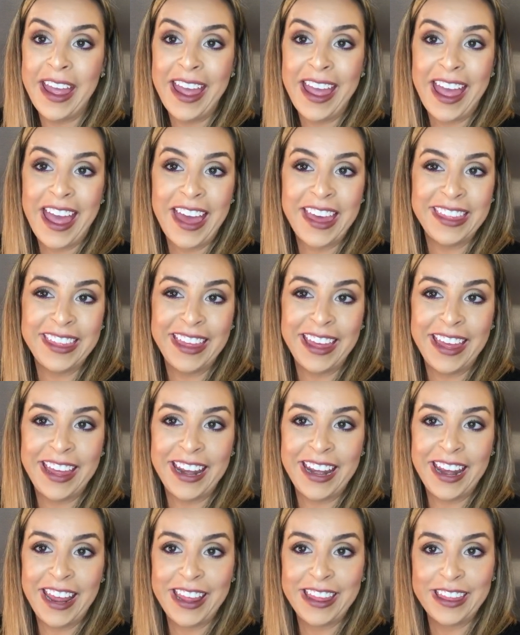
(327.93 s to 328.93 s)
And
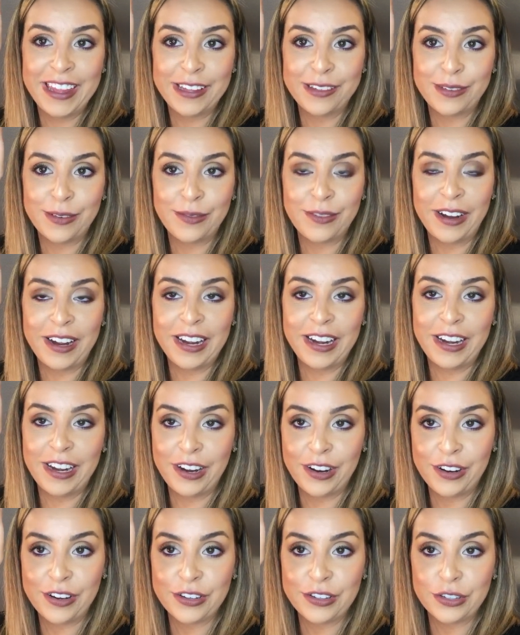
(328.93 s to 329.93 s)
then this one right
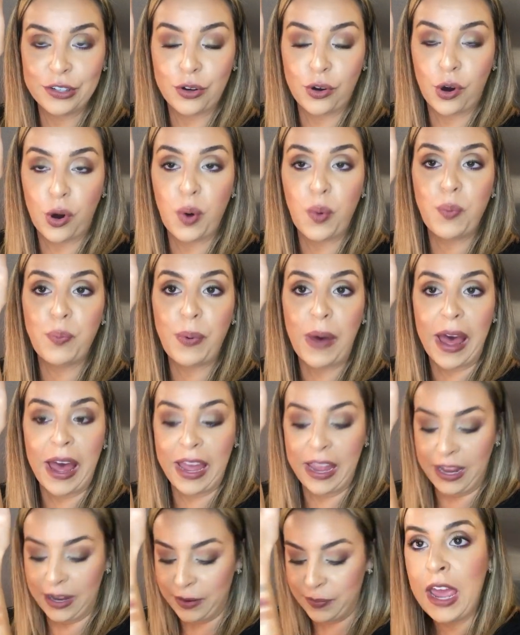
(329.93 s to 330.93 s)
here is Girl
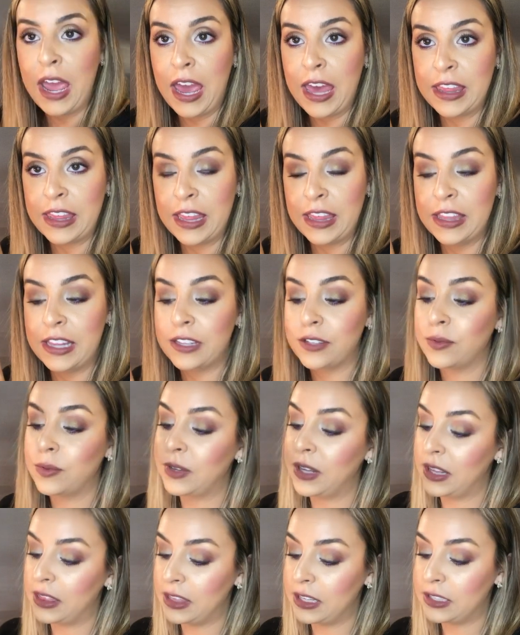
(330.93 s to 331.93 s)
Bye. And then this
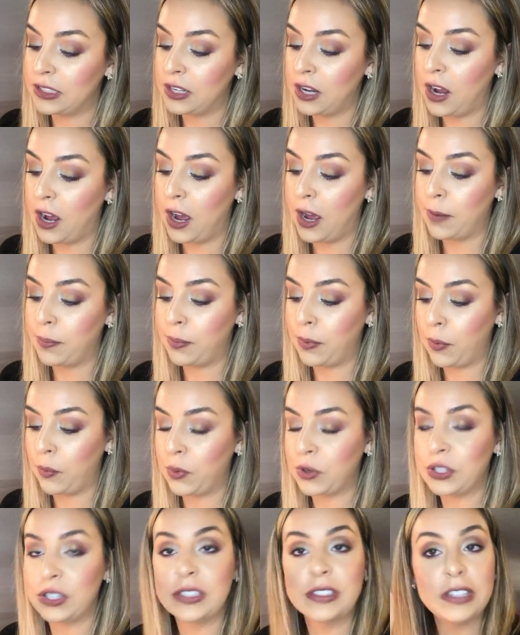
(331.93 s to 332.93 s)
one at the top,
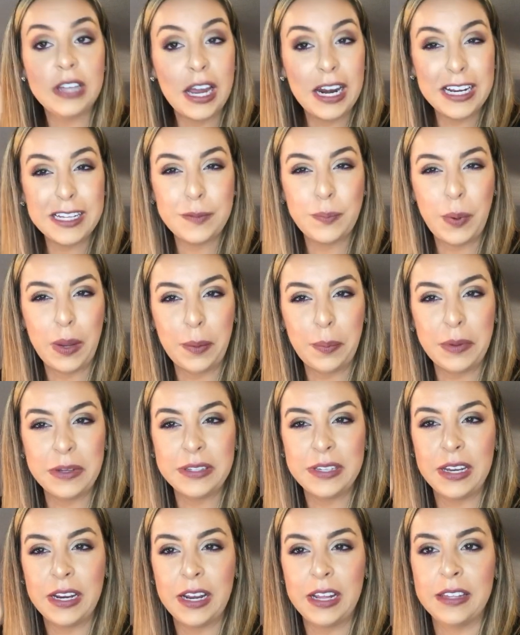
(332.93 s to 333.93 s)
which is not as
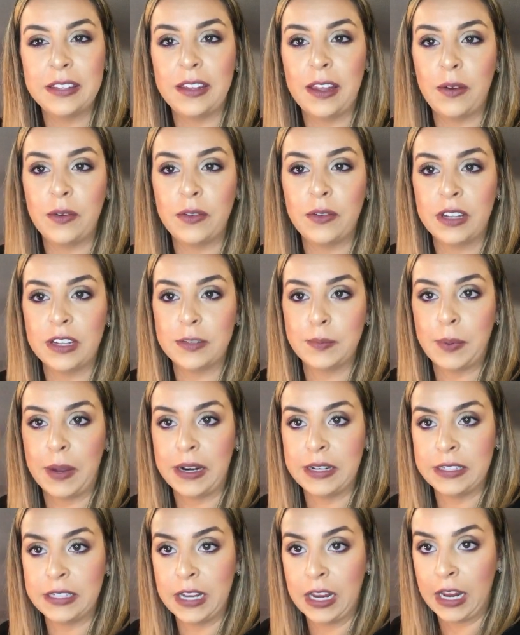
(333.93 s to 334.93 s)
pigmented as I was
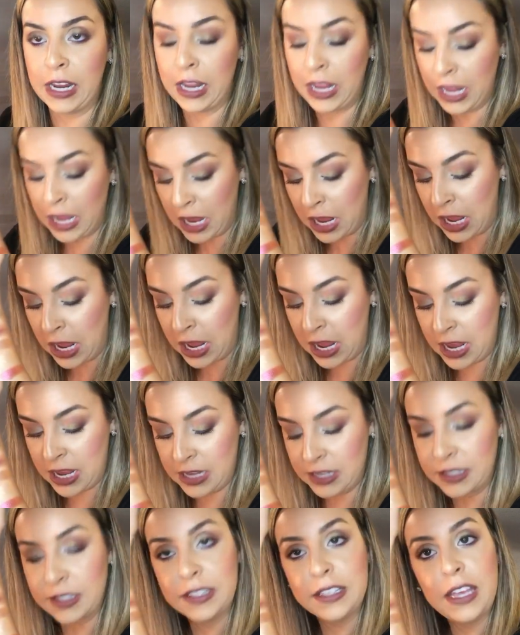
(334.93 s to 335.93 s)
expecting,
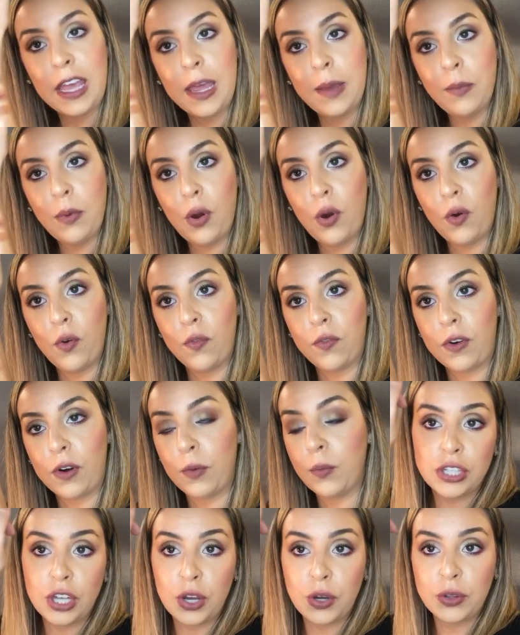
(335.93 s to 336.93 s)
is Game
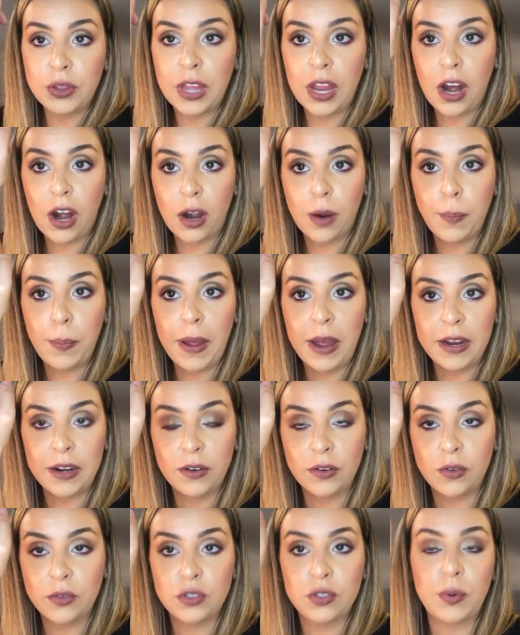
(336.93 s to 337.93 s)
Over. So they are
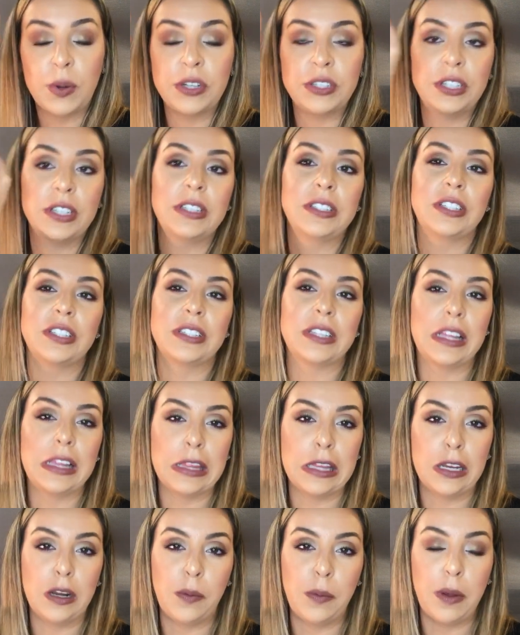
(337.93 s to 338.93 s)
swatching just a
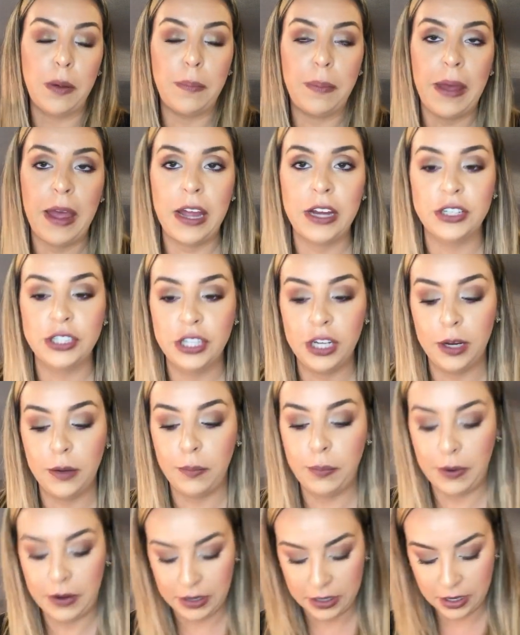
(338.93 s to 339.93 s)
little bit patchy,
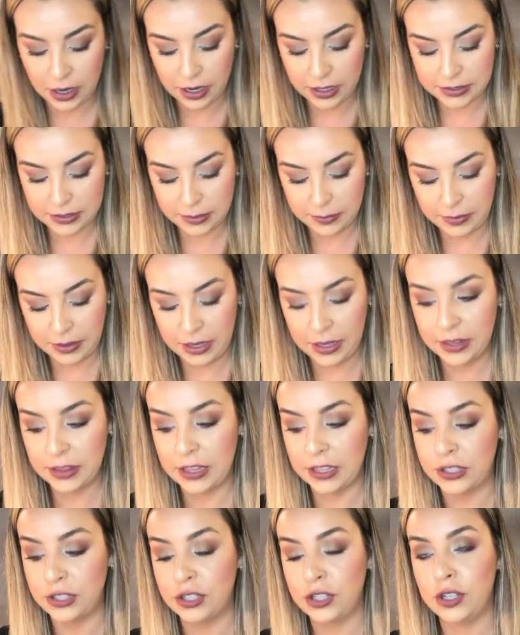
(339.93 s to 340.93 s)
but not something
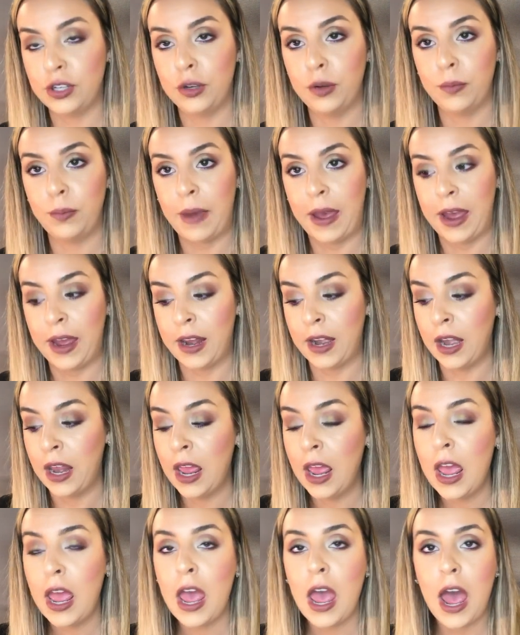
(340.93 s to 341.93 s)
that's too bad.
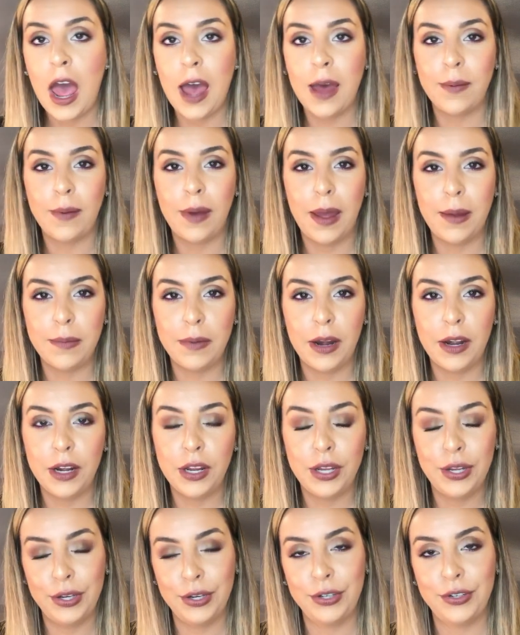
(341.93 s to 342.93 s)
I'm not a
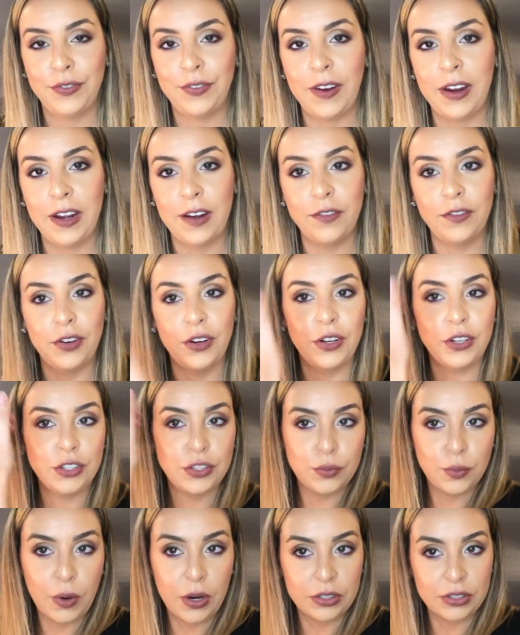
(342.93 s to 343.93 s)
huge fan of doing
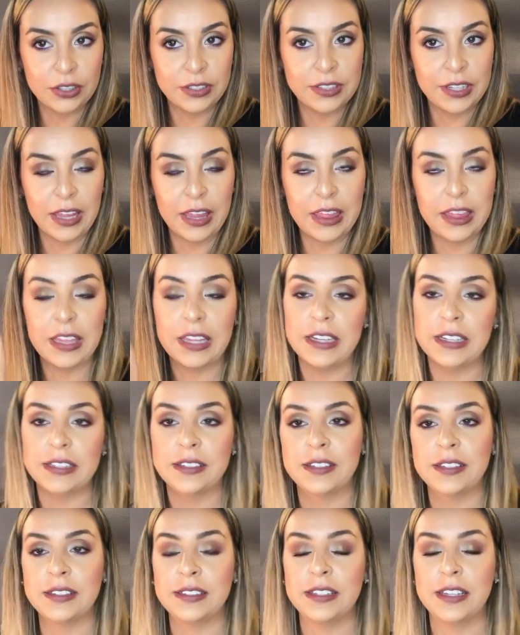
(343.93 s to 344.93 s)
swatches like
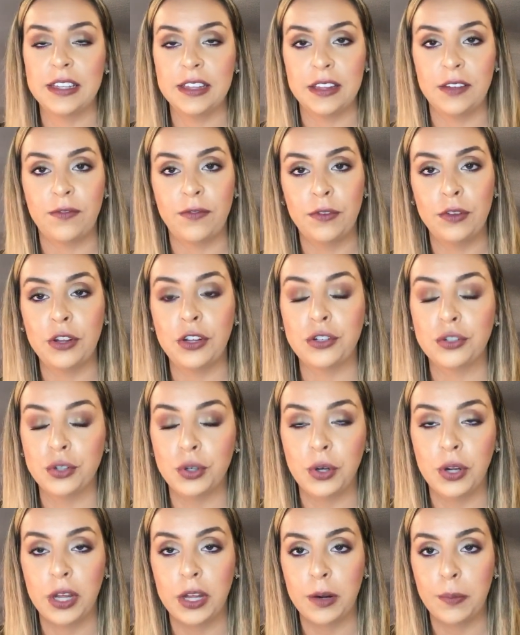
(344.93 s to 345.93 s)
this to see the
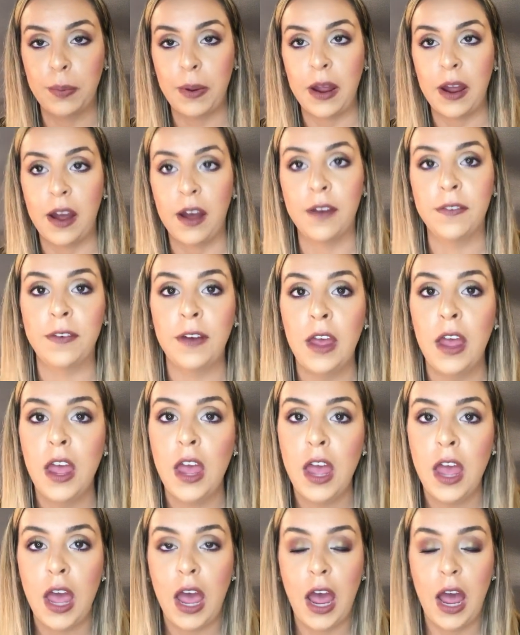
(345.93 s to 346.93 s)
true color payoff.
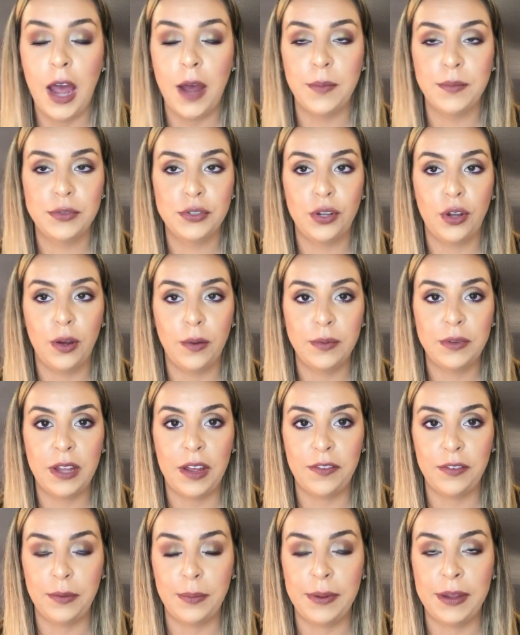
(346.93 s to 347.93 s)
So I'll
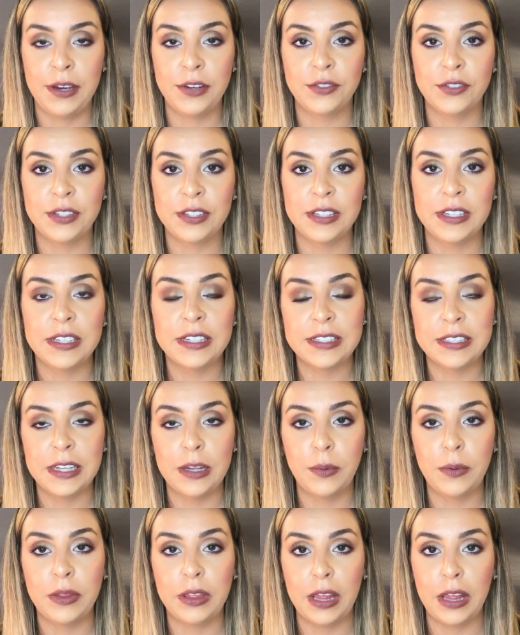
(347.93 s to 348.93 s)
definitely be interested to
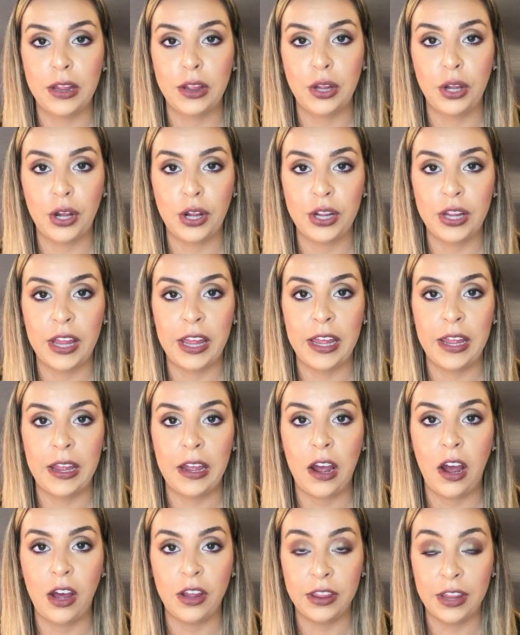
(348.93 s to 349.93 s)
see what they look
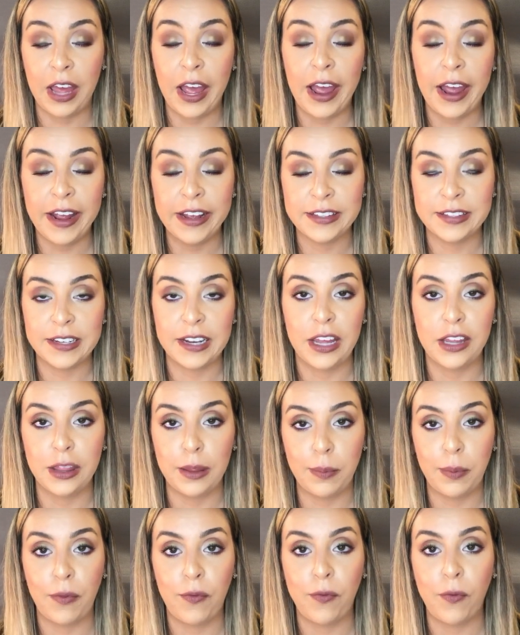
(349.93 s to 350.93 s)
like on the eyes and how
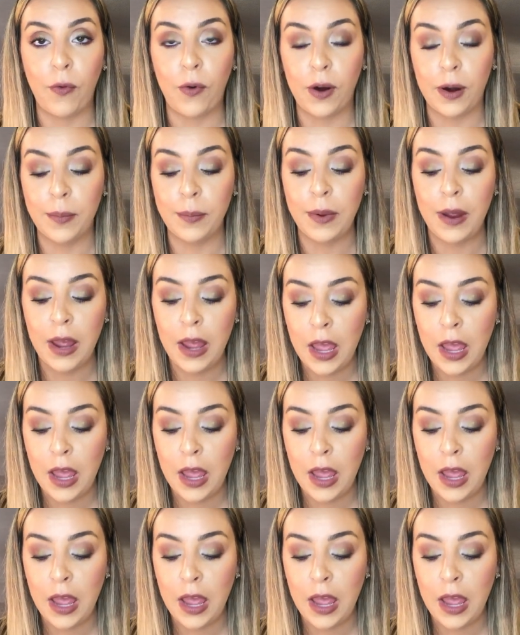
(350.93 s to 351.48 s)
they perform.